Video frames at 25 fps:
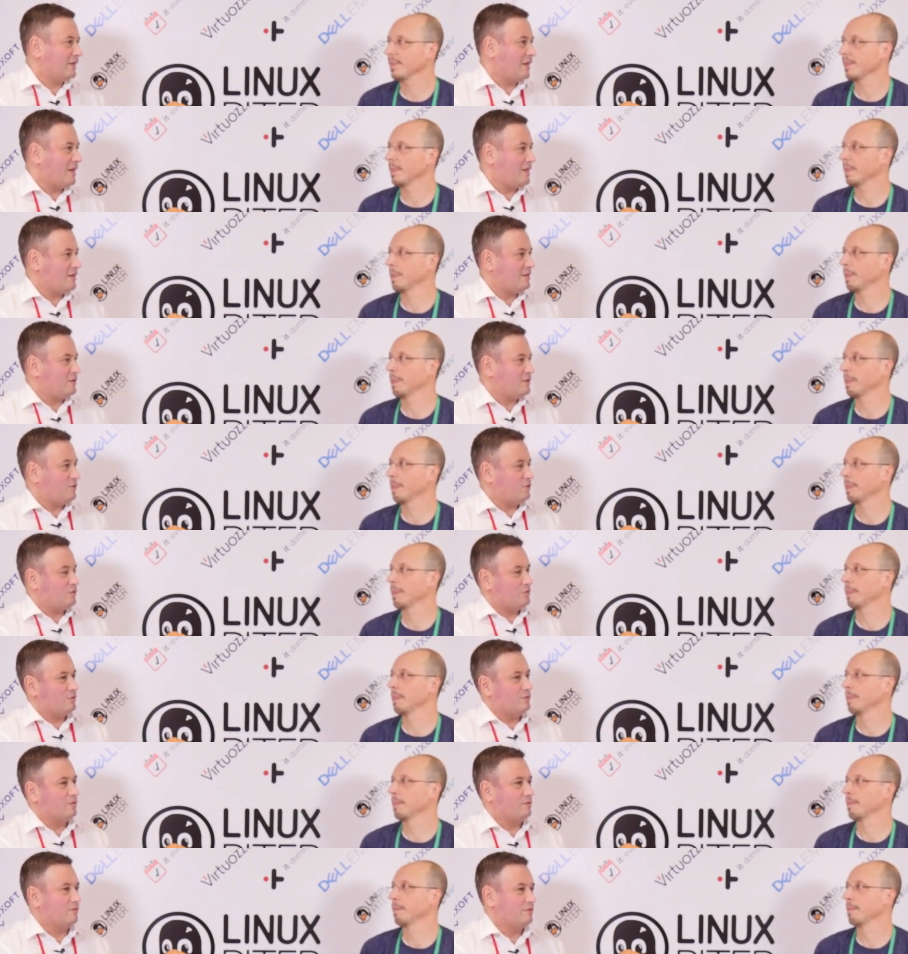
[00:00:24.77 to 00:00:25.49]
Speaker 1: Can
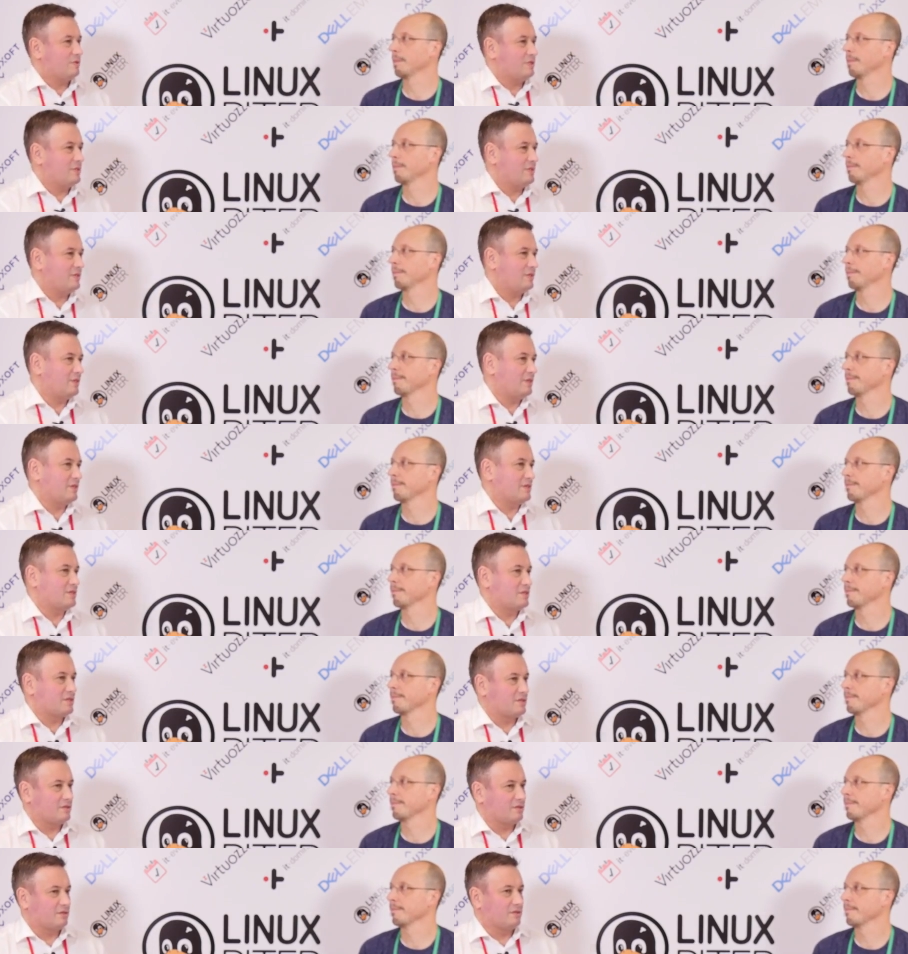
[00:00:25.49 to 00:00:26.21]
you tell us
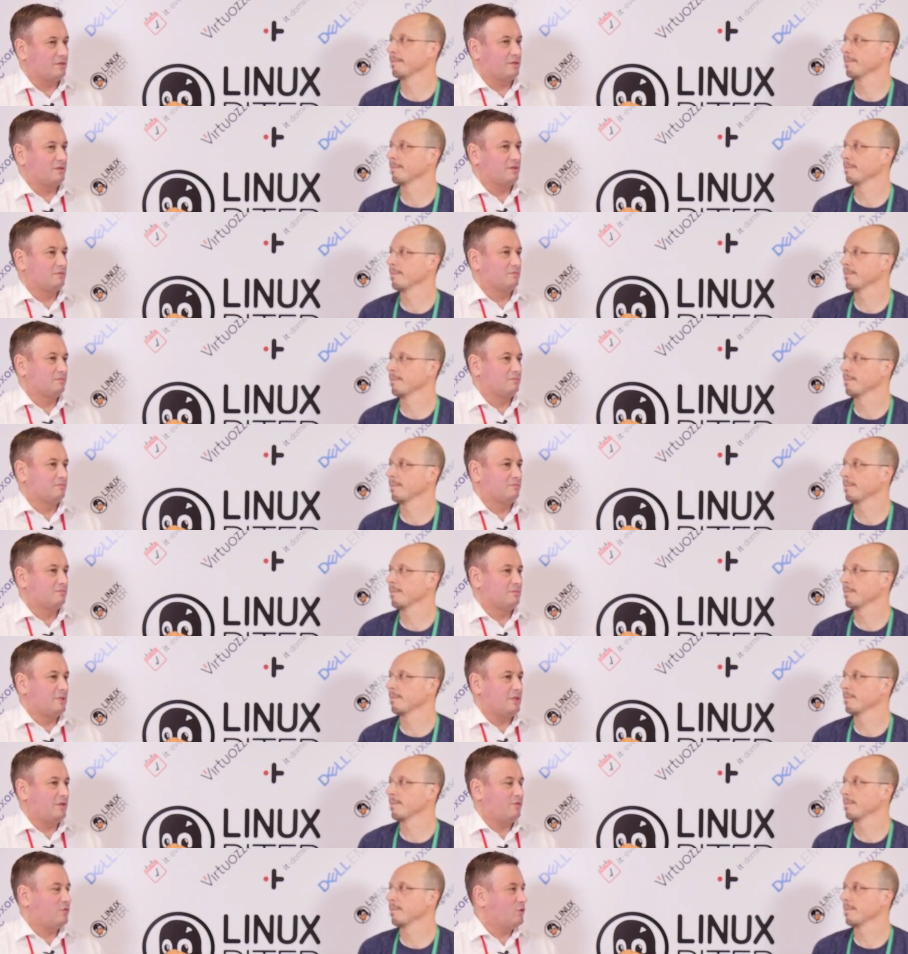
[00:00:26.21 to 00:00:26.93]
uh,
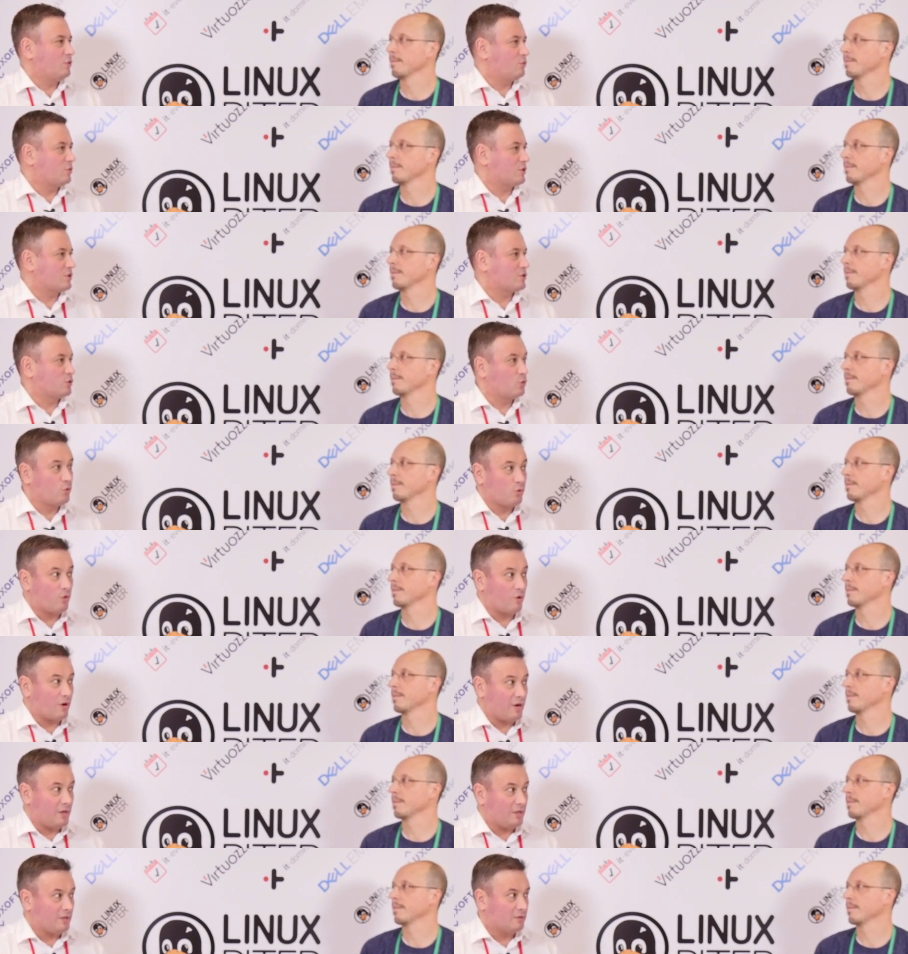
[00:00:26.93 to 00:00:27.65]
in a few words who
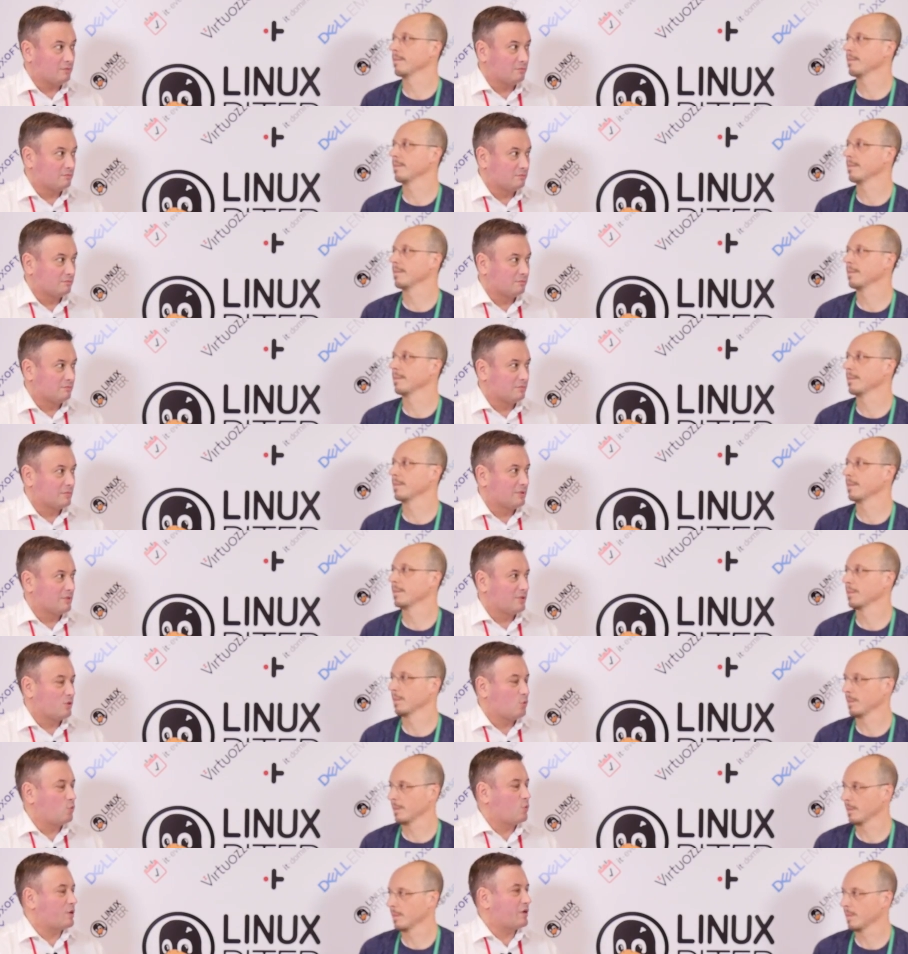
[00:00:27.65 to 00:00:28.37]
you are,
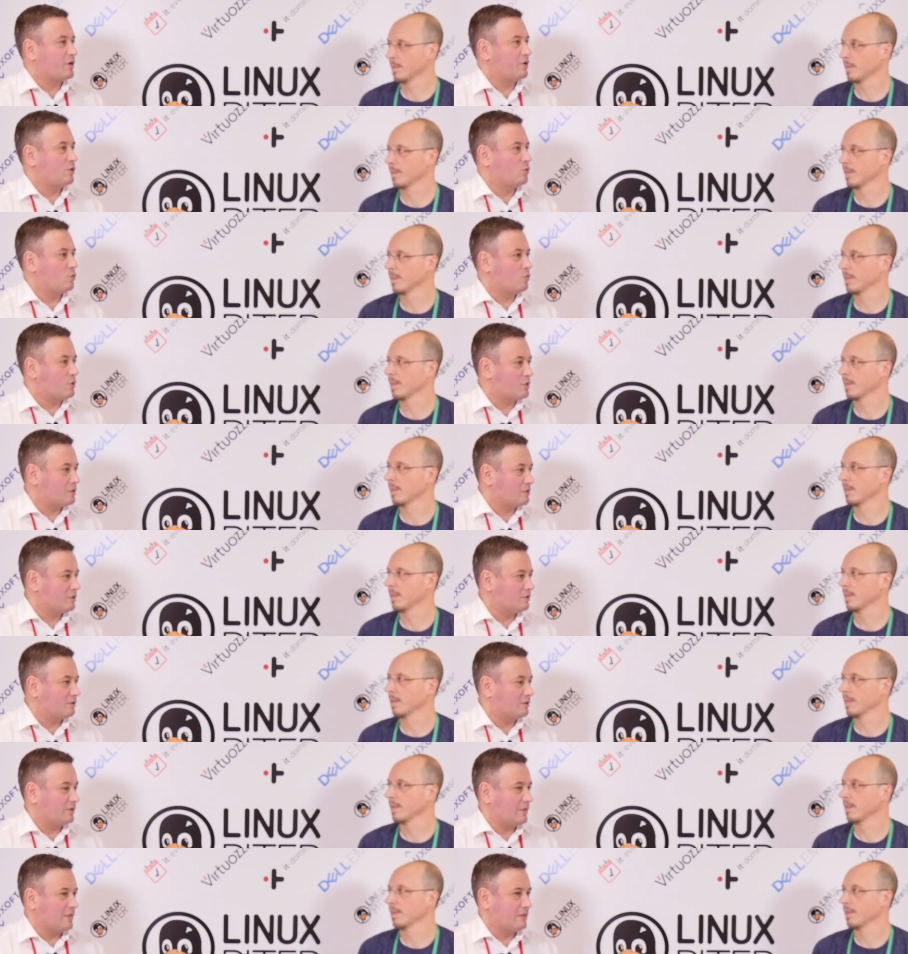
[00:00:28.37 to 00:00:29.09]
where you work,
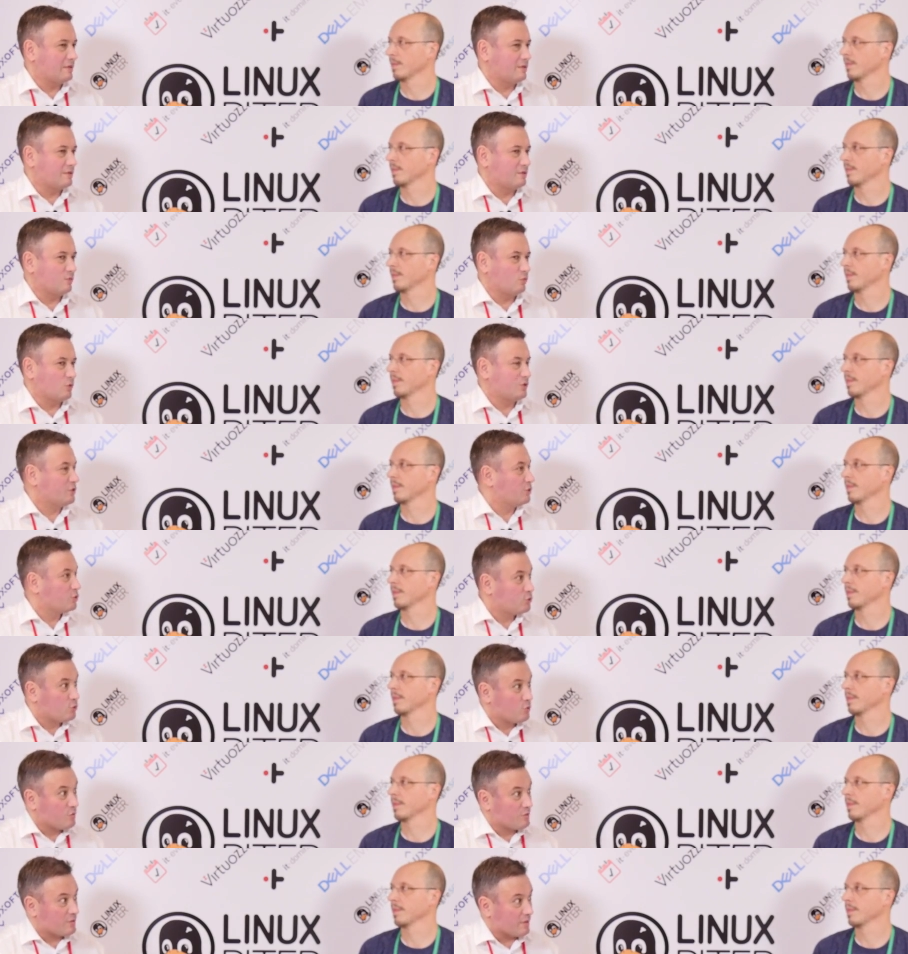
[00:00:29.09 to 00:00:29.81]
and what you're
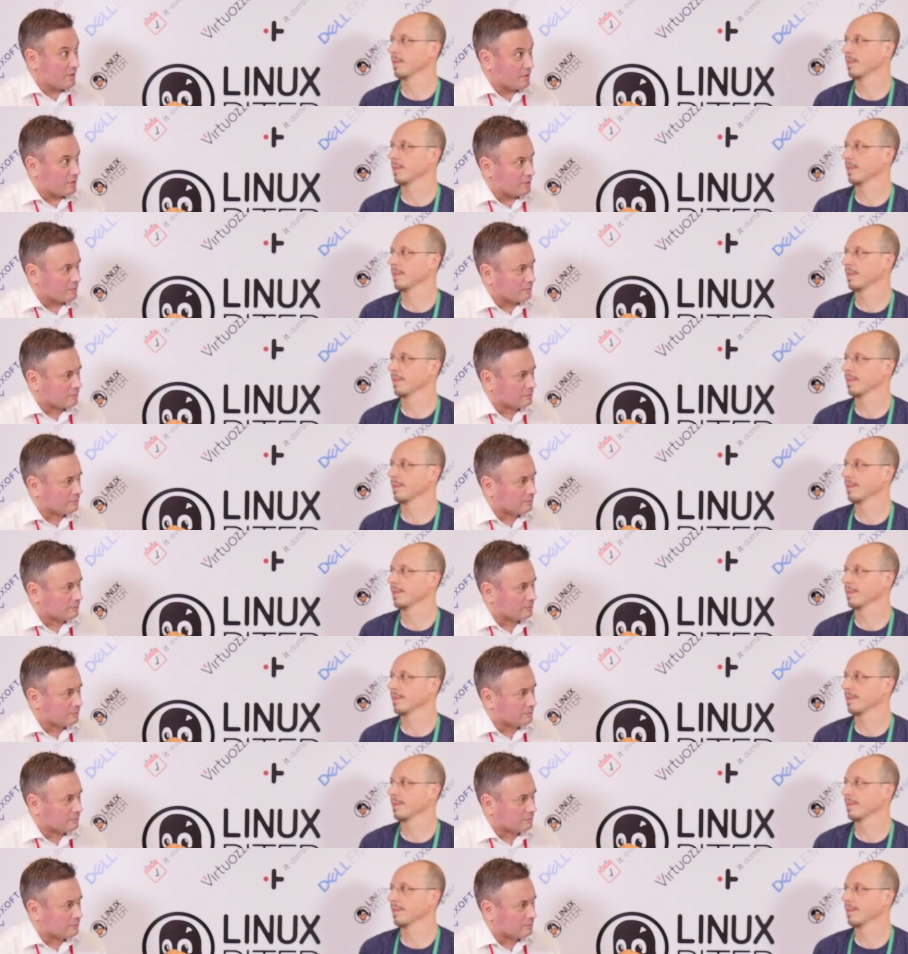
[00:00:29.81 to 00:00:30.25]
doing there?